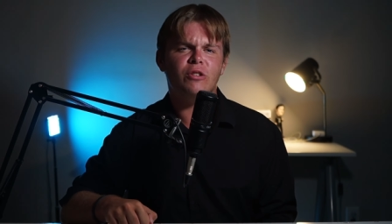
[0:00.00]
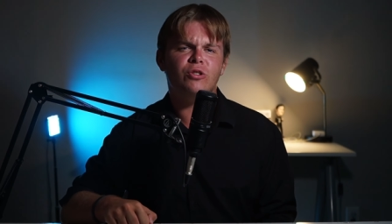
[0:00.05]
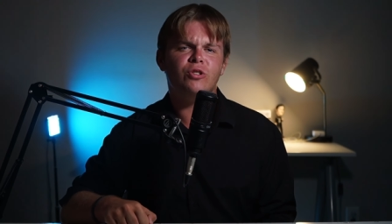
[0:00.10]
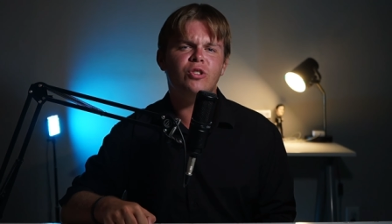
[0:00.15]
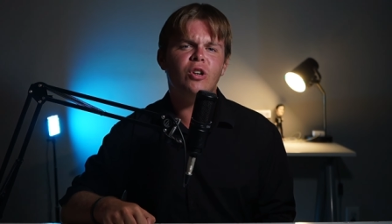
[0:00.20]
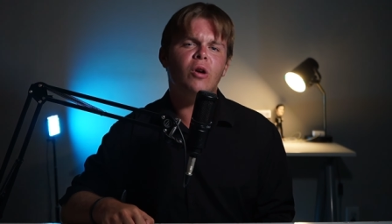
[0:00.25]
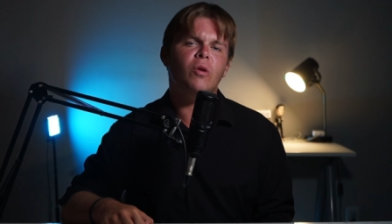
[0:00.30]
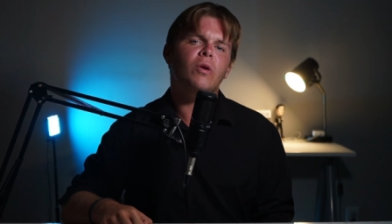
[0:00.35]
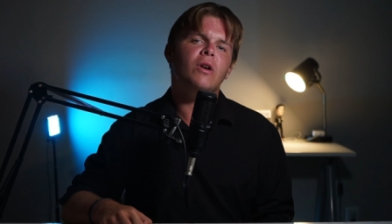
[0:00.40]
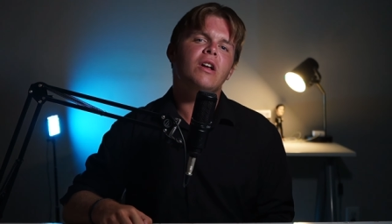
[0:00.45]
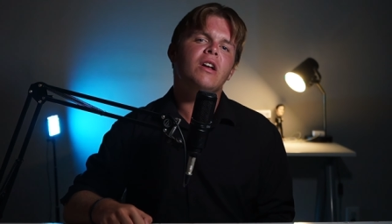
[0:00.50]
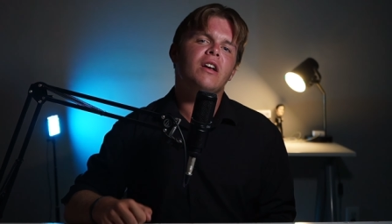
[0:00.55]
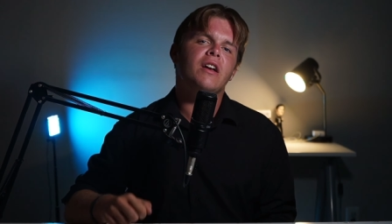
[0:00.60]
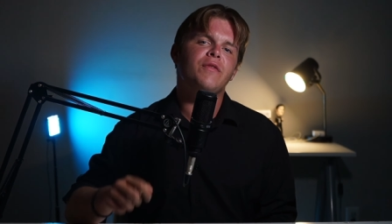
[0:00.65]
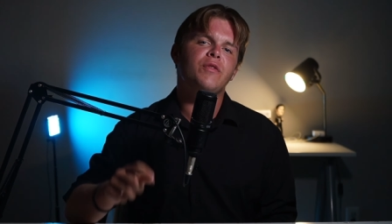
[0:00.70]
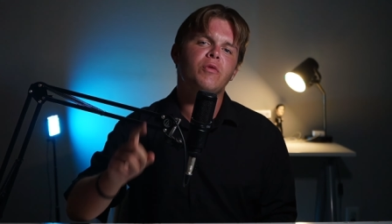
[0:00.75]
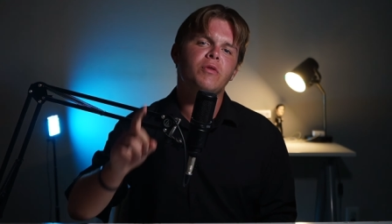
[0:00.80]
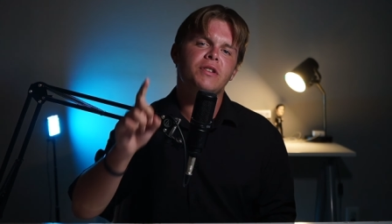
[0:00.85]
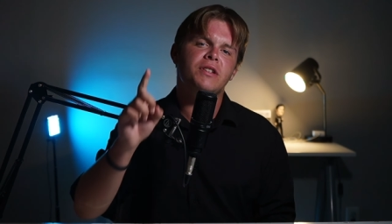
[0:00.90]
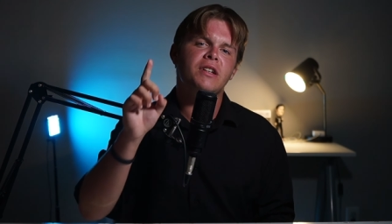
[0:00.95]
So if
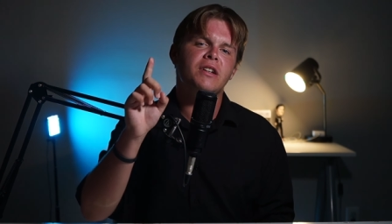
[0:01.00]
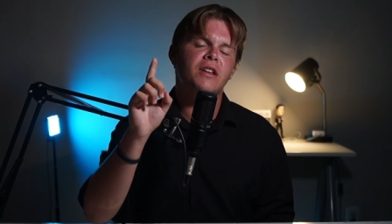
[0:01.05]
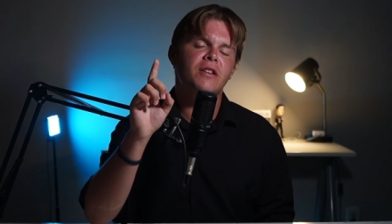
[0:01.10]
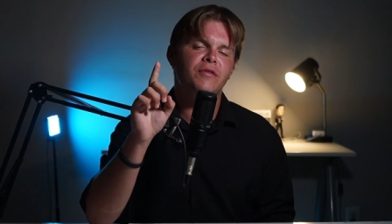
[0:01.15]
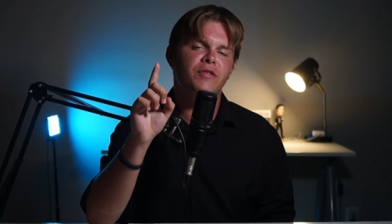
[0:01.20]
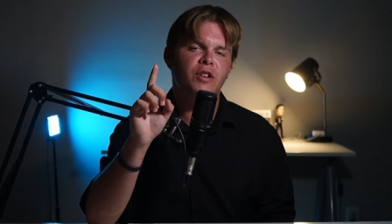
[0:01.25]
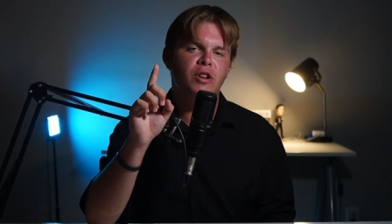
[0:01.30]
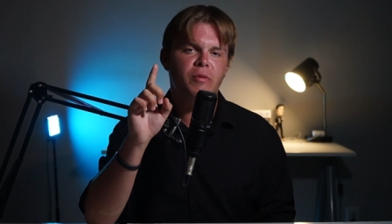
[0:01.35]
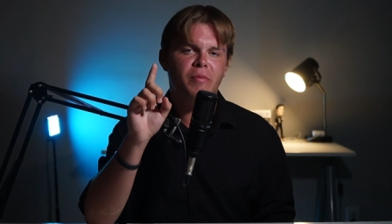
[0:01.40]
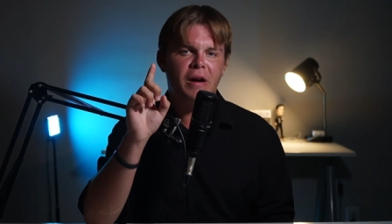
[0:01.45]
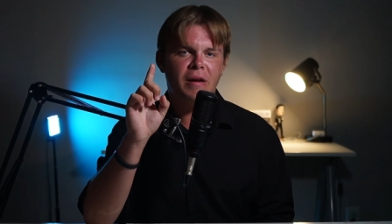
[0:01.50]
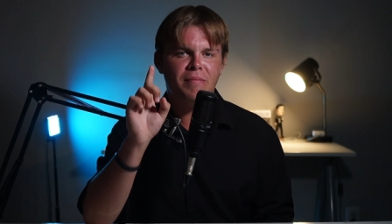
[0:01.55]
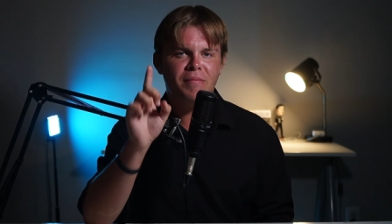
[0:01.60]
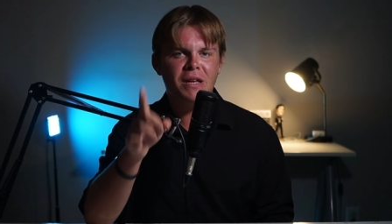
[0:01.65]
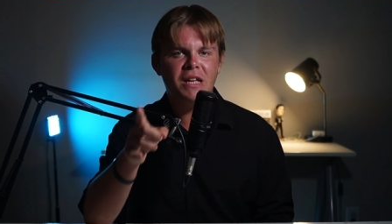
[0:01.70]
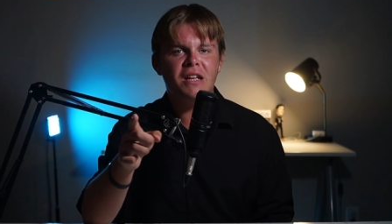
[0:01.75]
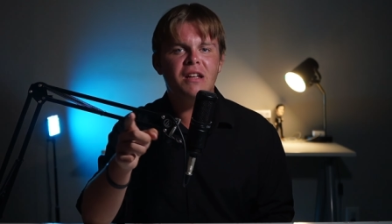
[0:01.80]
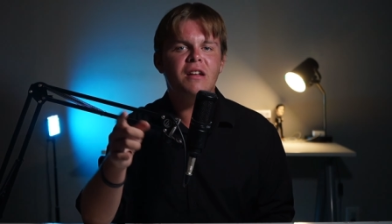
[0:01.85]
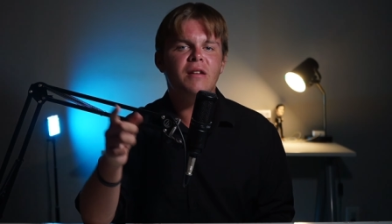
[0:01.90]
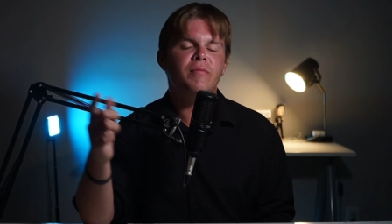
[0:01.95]
you want to see another video by
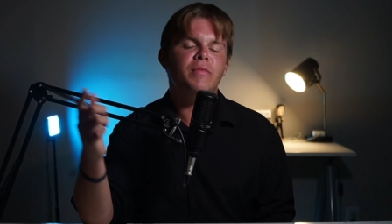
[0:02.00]
me,